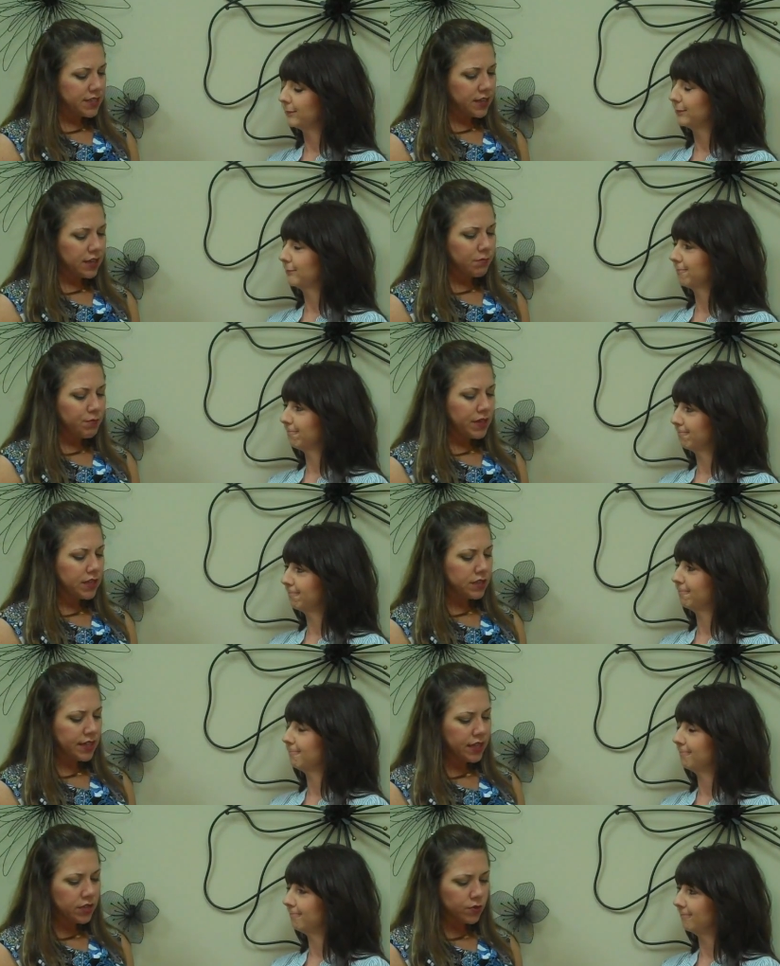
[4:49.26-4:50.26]
Speaker 1: to get? Being a
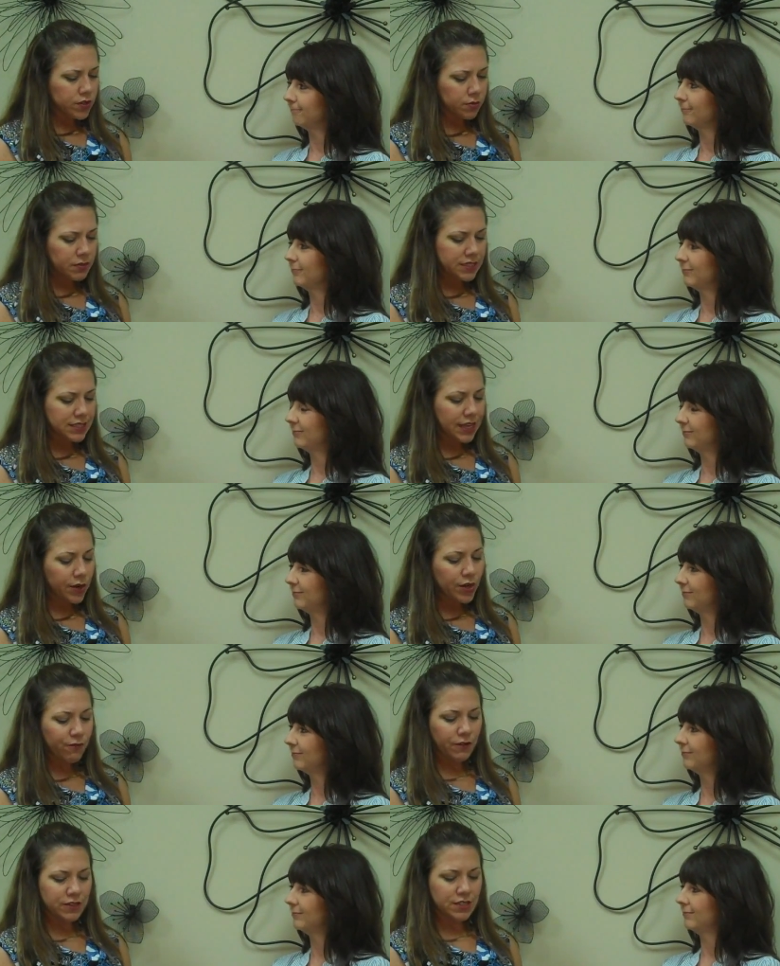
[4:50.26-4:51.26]
landlord can be scary
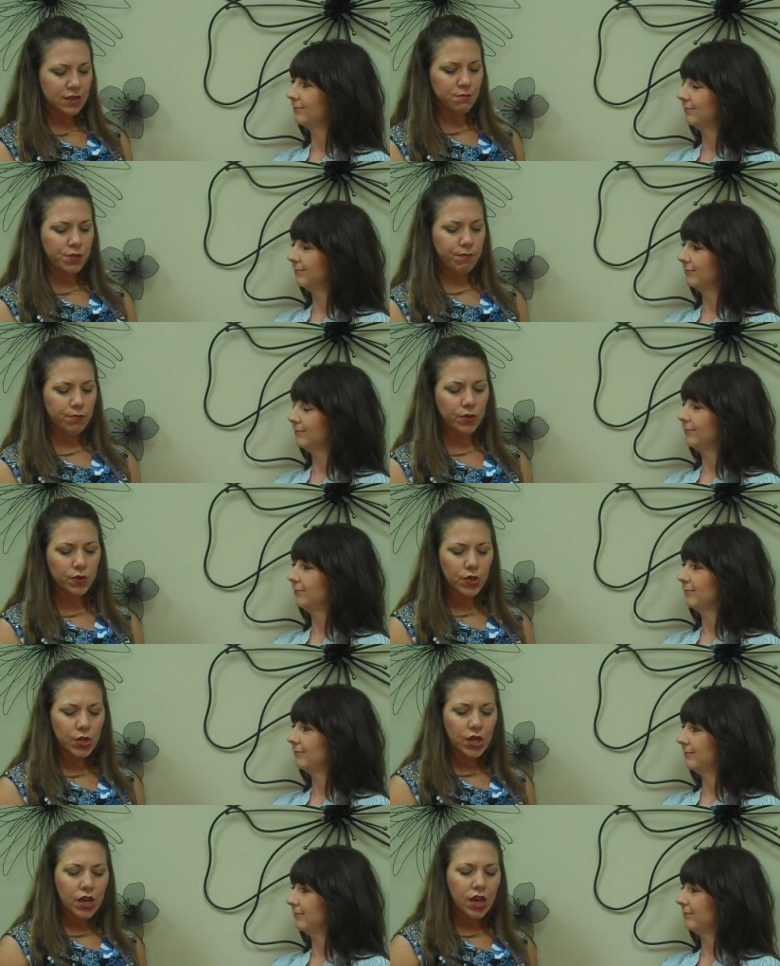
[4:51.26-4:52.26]
for some people.
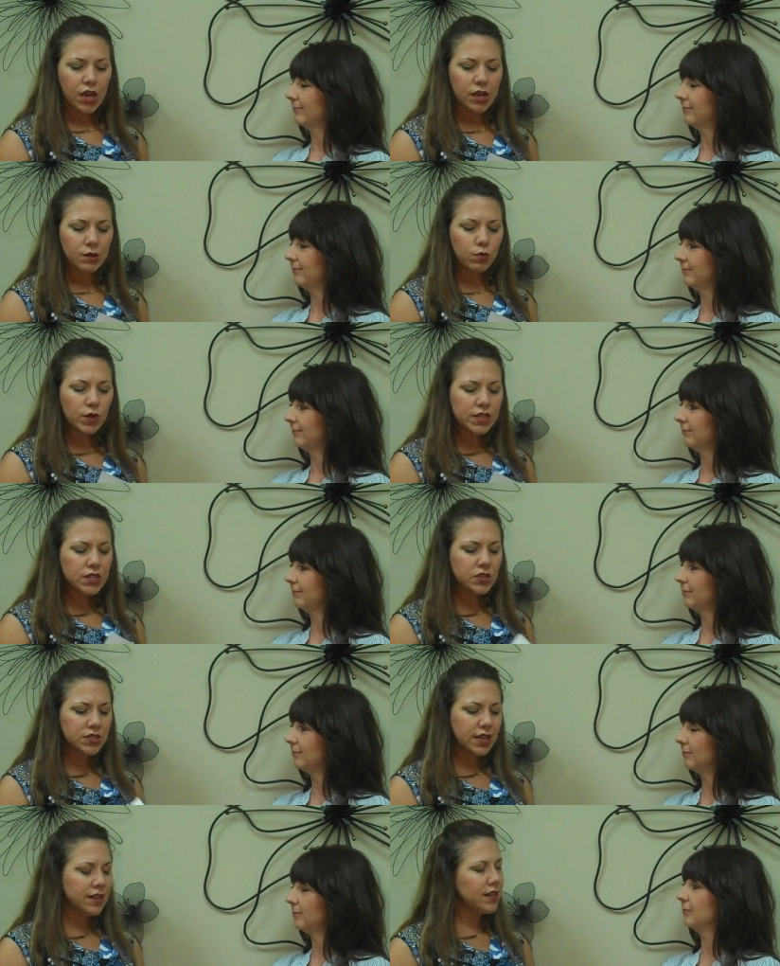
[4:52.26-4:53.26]
Uh, what can you
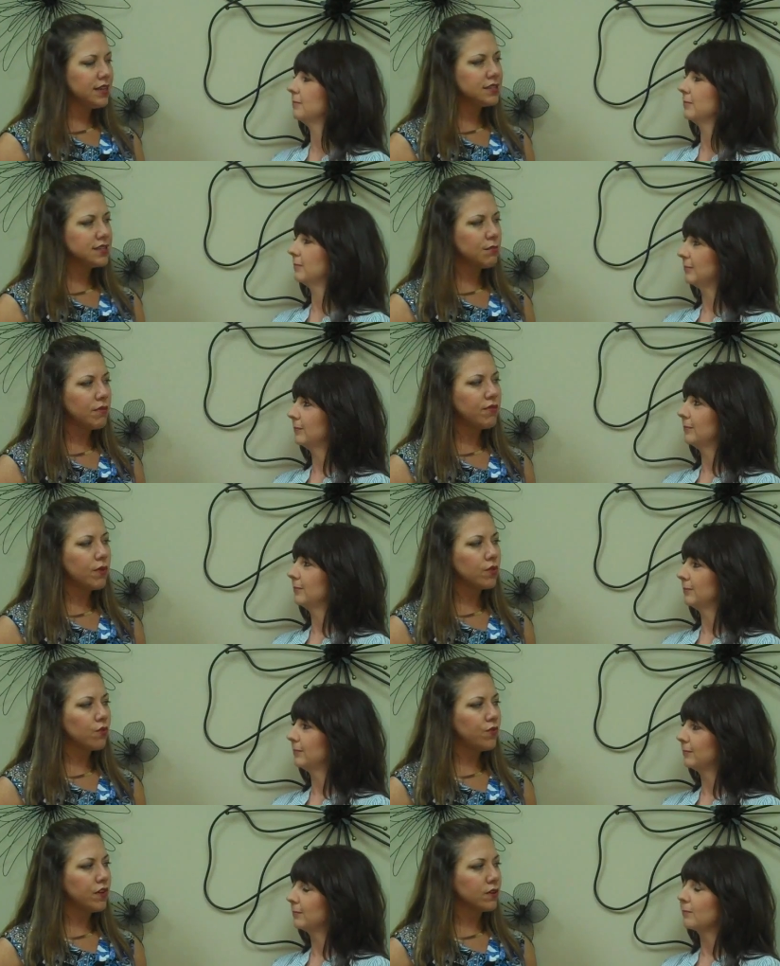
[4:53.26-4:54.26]
say to ease some of those
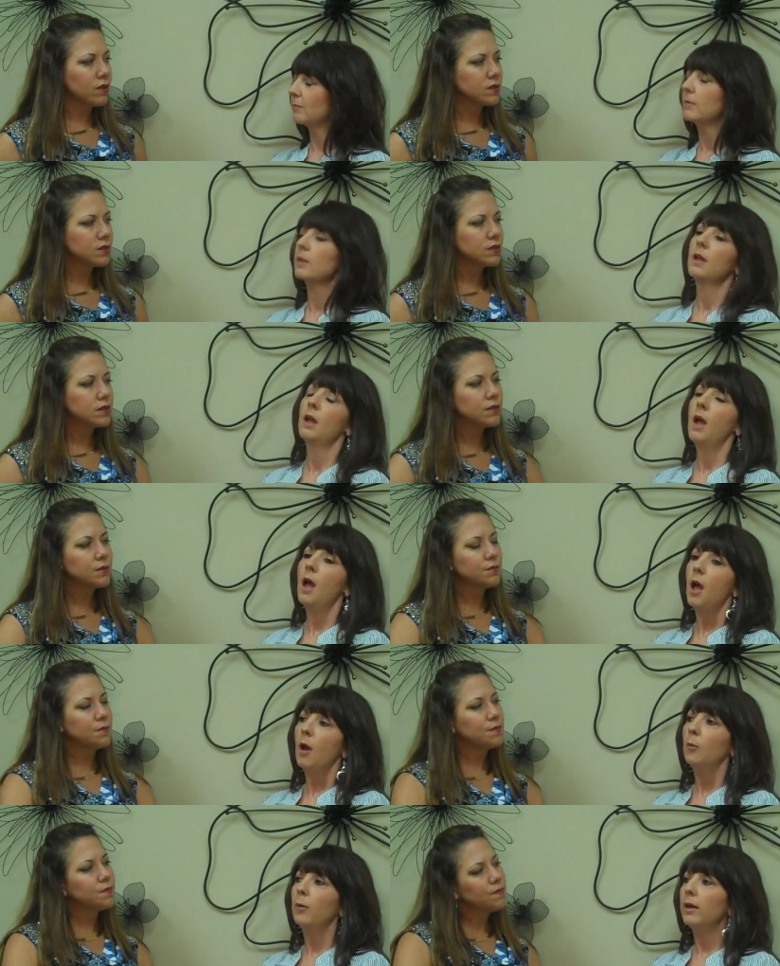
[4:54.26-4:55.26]
fears?
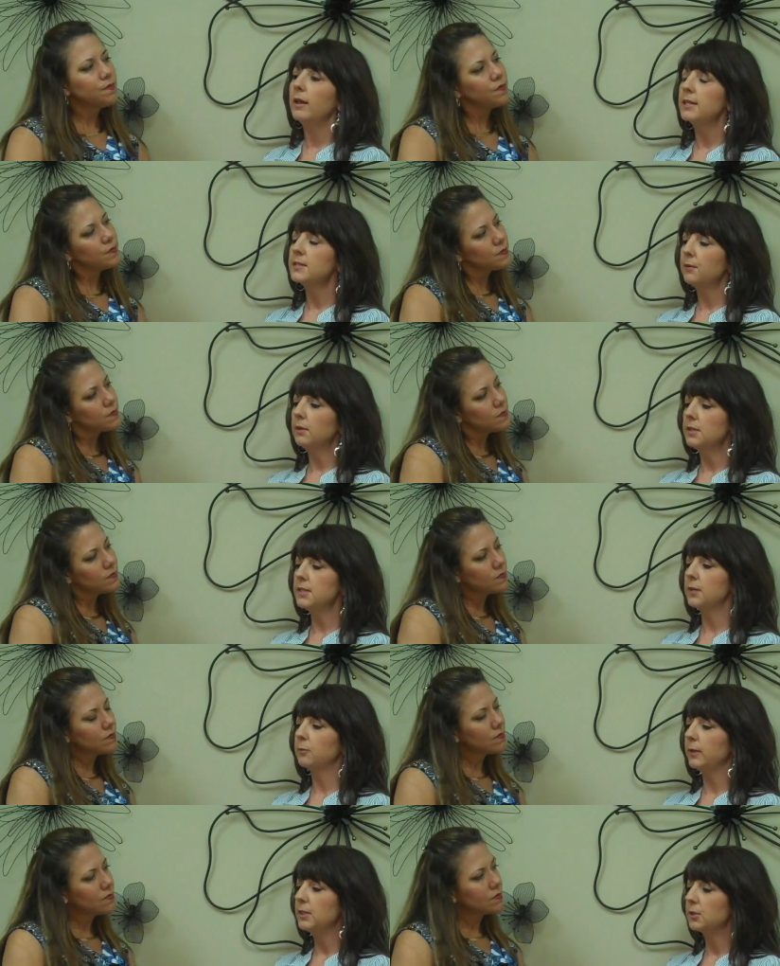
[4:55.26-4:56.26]
Speaker 2: Well, as far as the
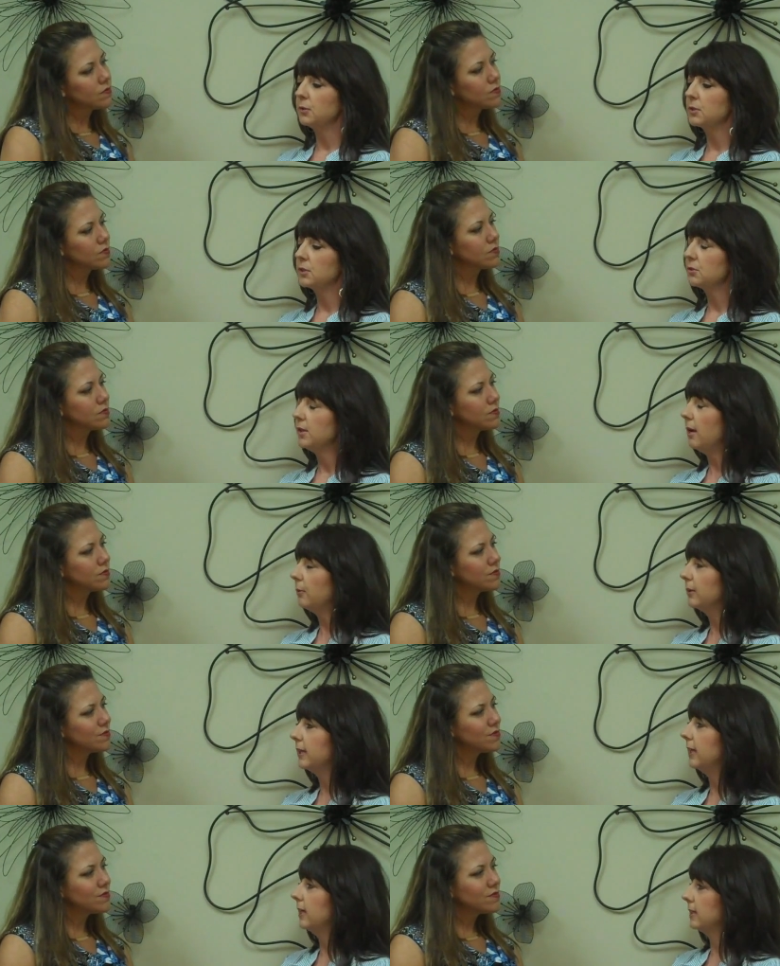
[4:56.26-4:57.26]
renters, there's not
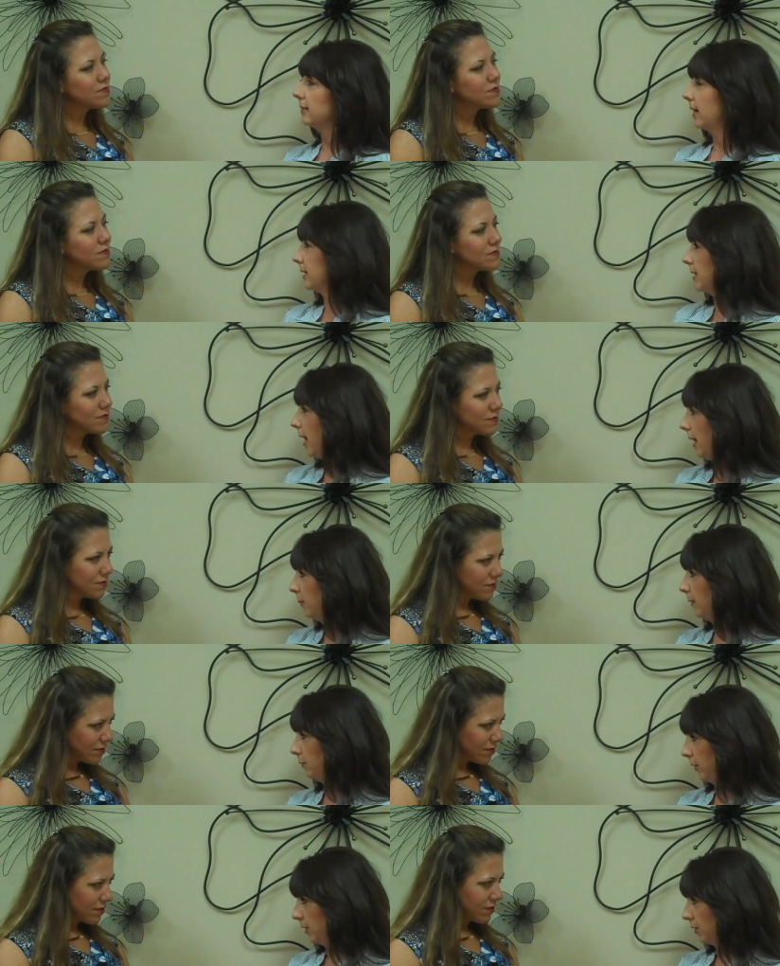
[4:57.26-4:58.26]
really a, a, type of
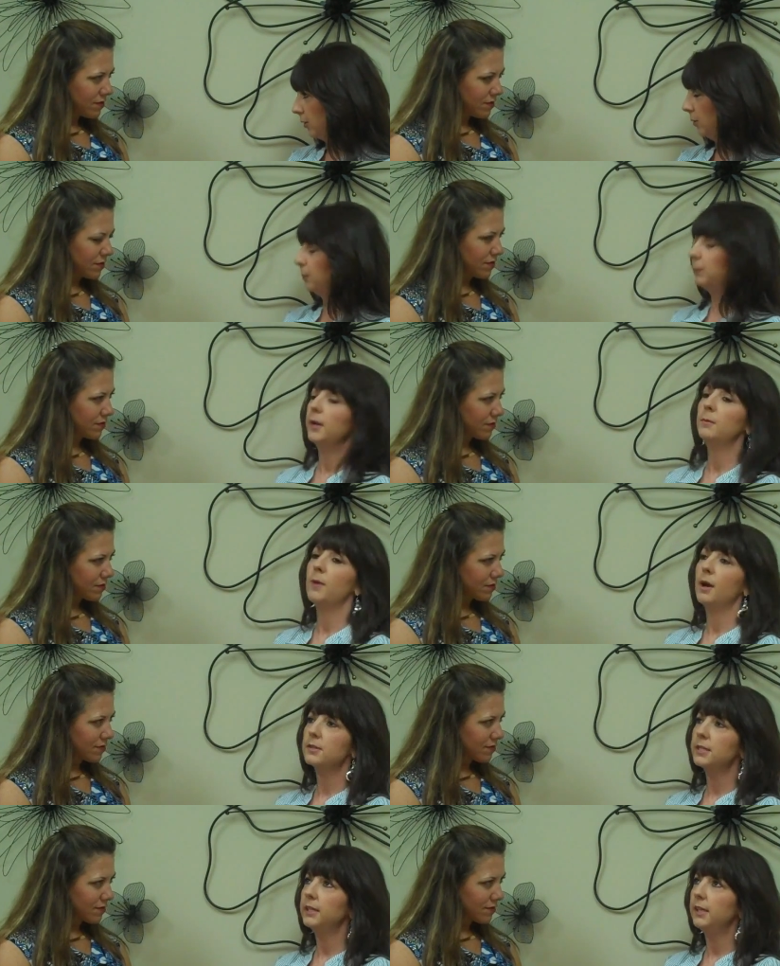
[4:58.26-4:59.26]
renter, but I'll
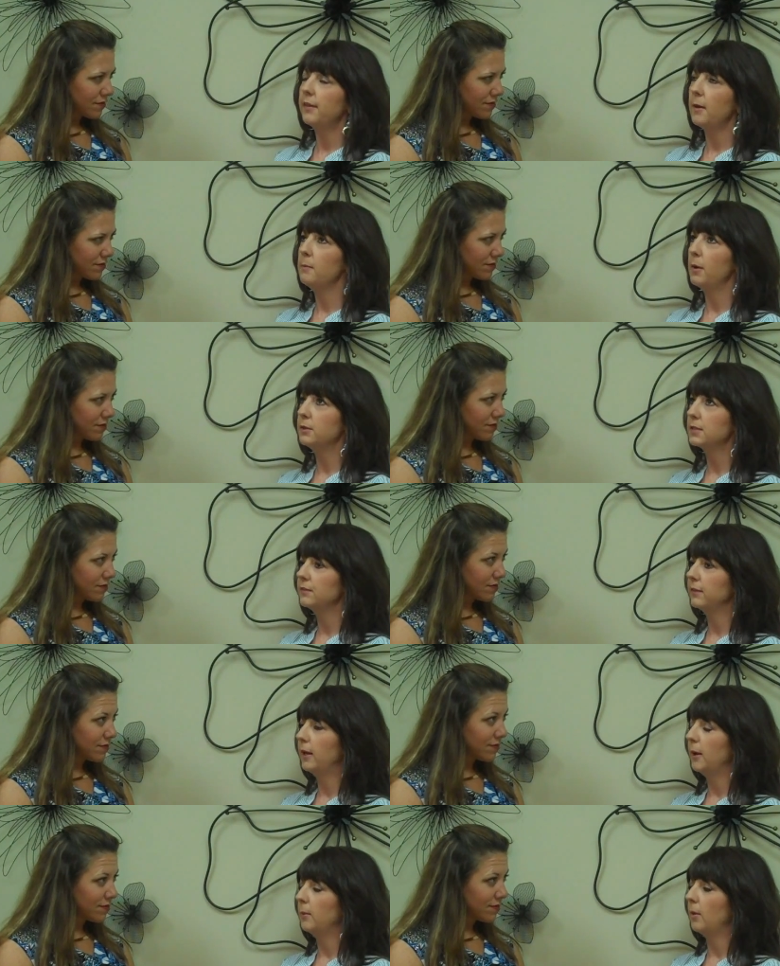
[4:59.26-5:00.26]
tell you that most of
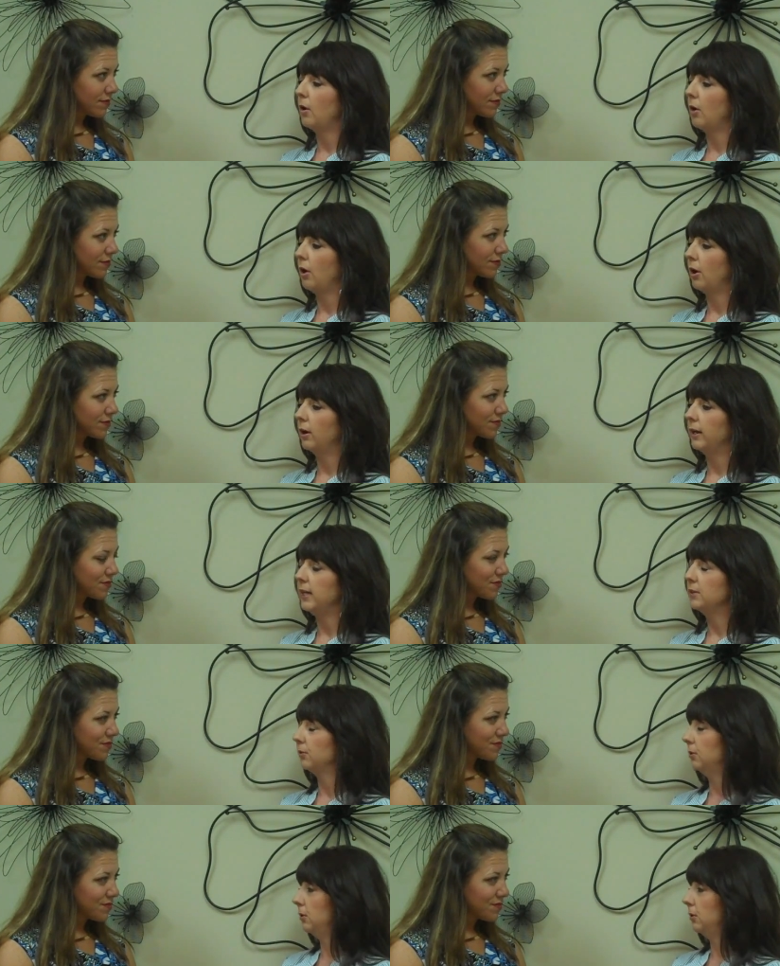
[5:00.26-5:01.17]
them are either